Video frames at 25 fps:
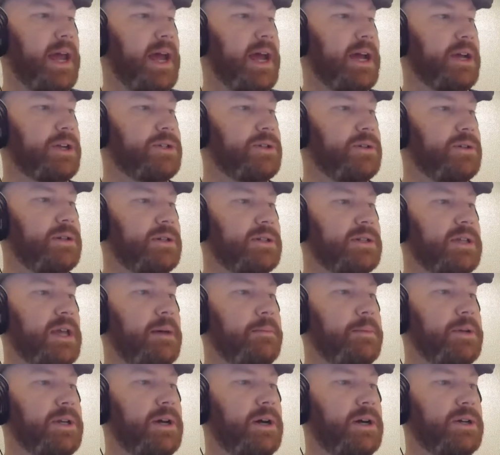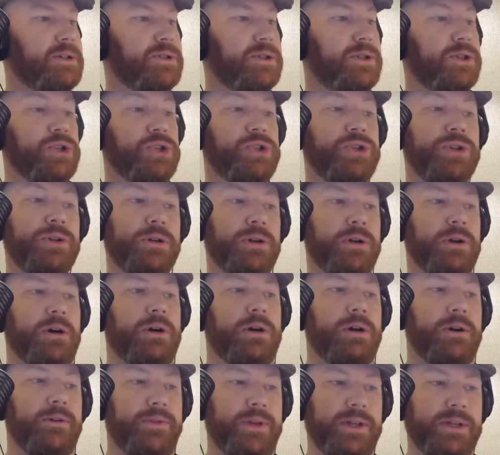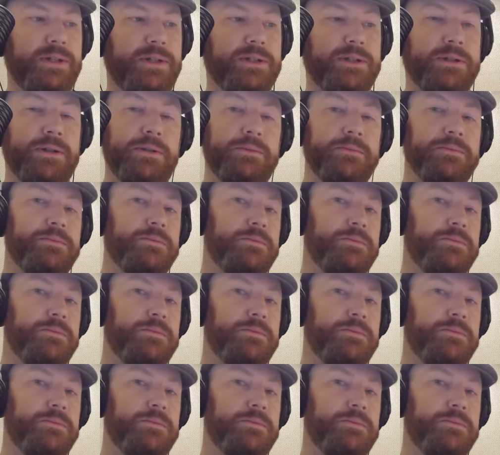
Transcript: action to sabotage the sugar harvest,